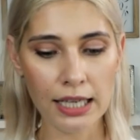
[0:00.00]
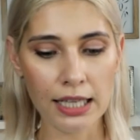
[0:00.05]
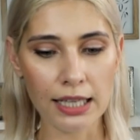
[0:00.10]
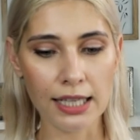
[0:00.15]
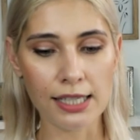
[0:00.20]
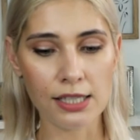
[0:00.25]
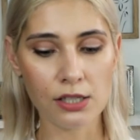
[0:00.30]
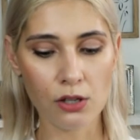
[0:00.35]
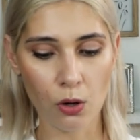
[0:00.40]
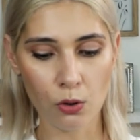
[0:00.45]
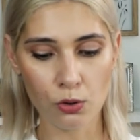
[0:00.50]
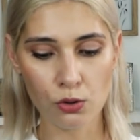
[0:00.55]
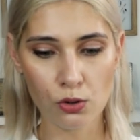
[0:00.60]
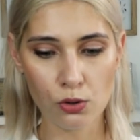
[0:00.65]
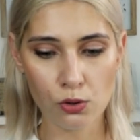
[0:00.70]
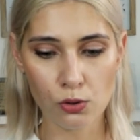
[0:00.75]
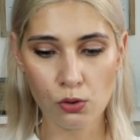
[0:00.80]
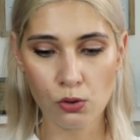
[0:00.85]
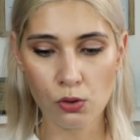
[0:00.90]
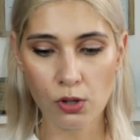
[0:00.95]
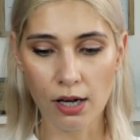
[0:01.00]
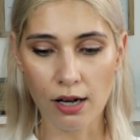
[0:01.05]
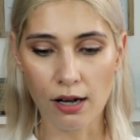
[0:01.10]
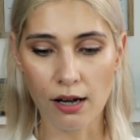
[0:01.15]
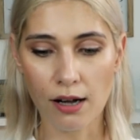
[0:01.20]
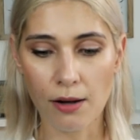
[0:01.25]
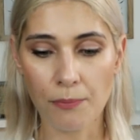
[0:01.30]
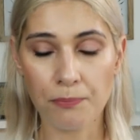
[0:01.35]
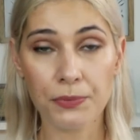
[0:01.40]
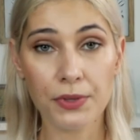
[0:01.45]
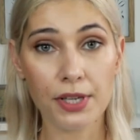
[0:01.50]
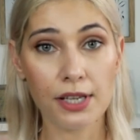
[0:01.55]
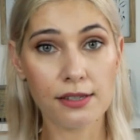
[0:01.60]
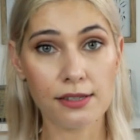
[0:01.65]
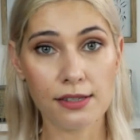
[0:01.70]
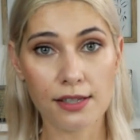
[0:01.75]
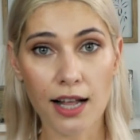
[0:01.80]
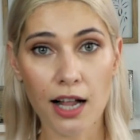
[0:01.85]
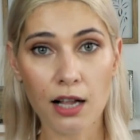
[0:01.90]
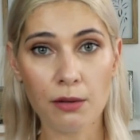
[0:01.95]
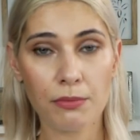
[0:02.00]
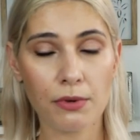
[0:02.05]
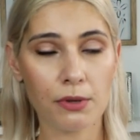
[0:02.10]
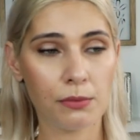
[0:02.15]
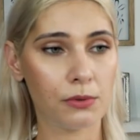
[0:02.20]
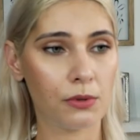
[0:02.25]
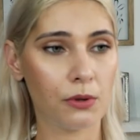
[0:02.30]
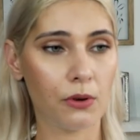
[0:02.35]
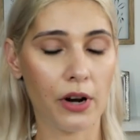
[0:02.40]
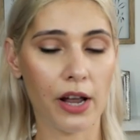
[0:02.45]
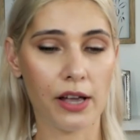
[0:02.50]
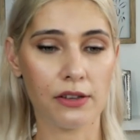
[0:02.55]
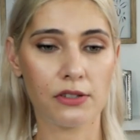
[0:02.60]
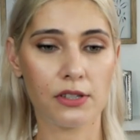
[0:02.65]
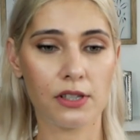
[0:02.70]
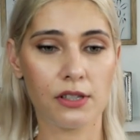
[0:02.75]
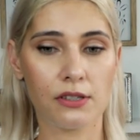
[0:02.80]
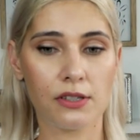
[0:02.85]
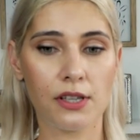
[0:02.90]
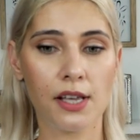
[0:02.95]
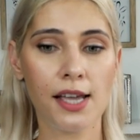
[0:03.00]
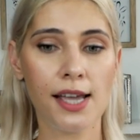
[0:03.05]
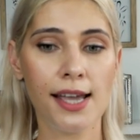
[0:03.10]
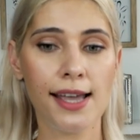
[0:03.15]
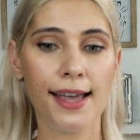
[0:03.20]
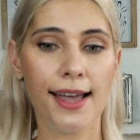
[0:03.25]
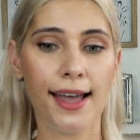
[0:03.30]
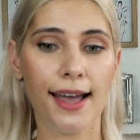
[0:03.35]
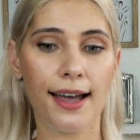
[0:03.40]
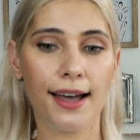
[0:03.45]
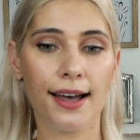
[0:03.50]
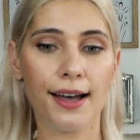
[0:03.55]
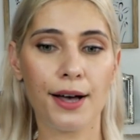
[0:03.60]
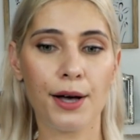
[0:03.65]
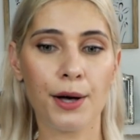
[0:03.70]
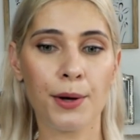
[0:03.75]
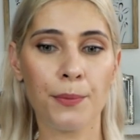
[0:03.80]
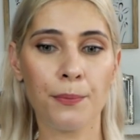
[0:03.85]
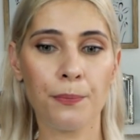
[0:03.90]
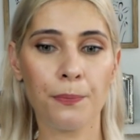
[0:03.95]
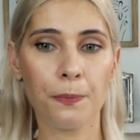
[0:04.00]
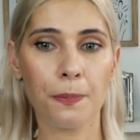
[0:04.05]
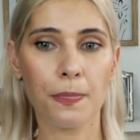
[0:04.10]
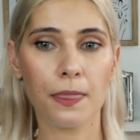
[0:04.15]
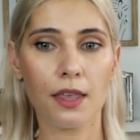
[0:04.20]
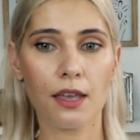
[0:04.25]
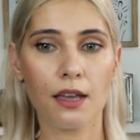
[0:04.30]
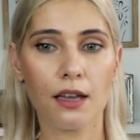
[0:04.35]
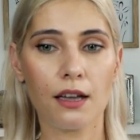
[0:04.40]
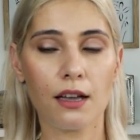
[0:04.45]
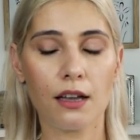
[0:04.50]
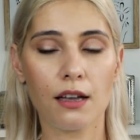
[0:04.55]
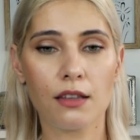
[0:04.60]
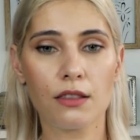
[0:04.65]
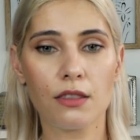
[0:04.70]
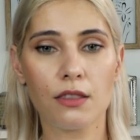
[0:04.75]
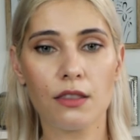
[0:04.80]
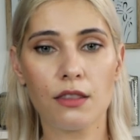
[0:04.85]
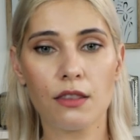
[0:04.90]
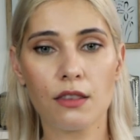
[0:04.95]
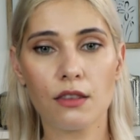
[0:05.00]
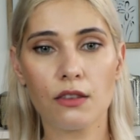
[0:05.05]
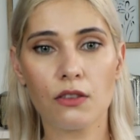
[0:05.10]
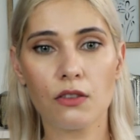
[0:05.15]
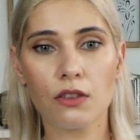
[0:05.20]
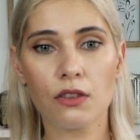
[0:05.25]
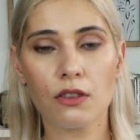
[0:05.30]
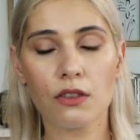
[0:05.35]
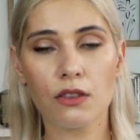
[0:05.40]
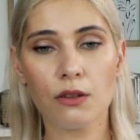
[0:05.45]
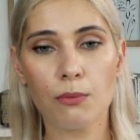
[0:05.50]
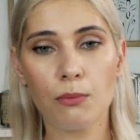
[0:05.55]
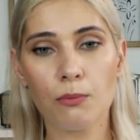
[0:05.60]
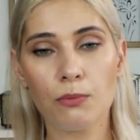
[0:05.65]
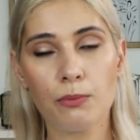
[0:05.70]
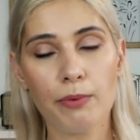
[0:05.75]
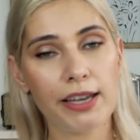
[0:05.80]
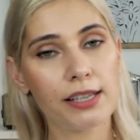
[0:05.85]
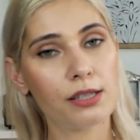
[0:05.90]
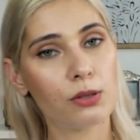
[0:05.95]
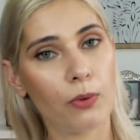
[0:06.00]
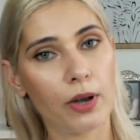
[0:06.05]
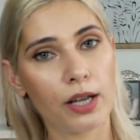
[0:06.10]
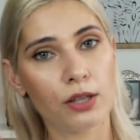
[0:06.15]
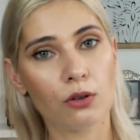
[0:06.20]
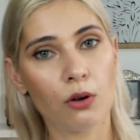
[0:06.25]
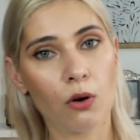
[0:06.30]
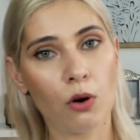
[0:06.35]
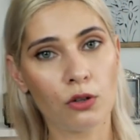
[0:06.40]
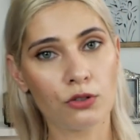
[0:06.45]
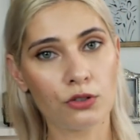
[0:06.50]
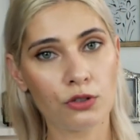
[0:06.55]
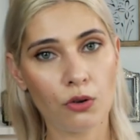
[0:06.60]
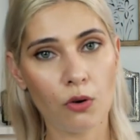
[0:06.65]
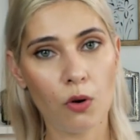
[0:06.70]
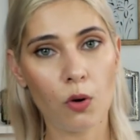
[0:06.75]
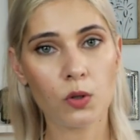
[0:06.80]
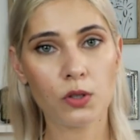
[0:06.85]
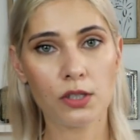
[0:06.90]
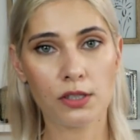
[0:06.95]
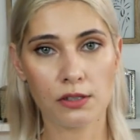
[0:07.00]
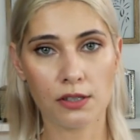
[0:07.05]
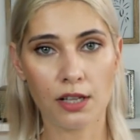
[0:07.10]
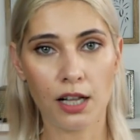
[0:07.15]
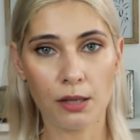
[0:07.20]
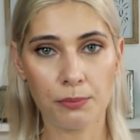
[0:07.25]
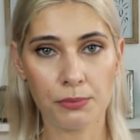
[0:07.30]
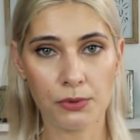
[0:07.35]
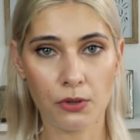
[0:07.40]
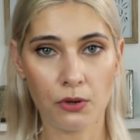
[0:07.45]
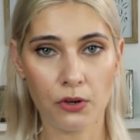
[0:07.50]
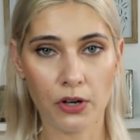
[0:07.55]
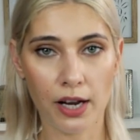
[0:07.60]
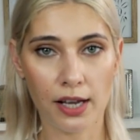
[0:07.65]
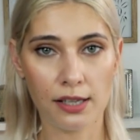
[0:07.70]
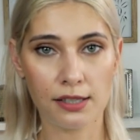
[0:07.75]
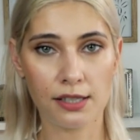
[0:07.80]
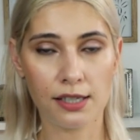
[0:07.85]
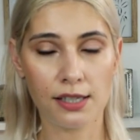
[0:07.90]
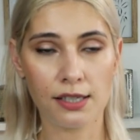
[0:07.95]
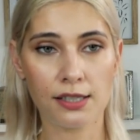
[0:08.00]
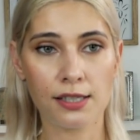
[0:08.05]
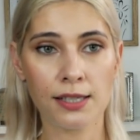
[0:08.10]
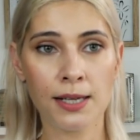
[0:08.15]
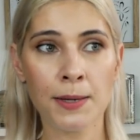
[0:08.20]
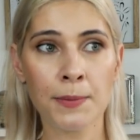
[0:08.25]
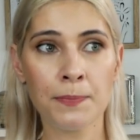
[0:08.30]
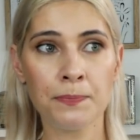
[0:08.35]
Let's go to um, scalp psoriasis. Um, the best way to control the scalp psoriasis